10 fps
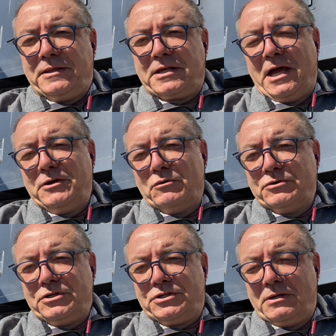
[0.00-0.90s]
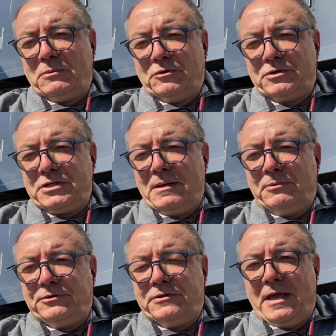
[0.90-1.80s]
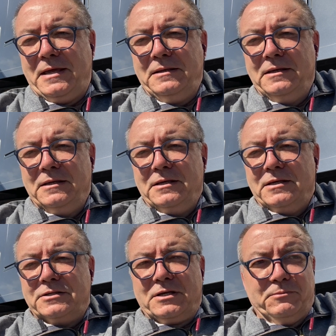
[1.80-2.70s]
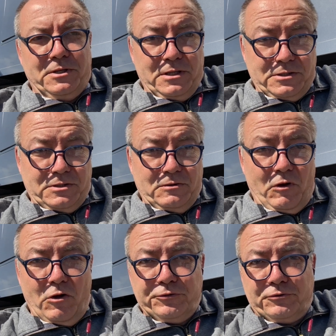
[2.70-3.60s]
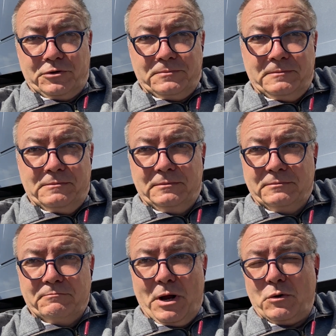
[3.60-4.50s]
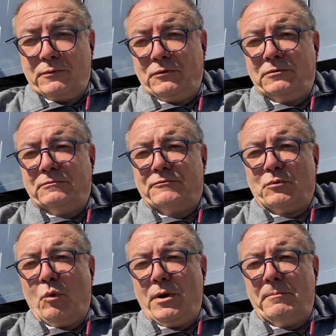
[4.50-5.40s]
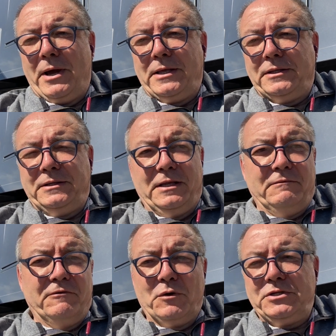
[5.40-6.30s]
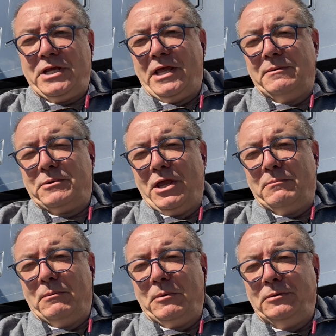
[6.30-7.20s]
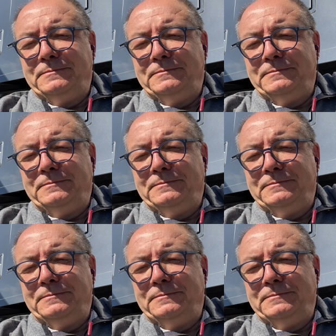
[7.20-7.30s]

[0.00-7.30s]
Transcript: The Condor is a similar example to that. Something that's ultra powerful for one pilot and very tandem capable.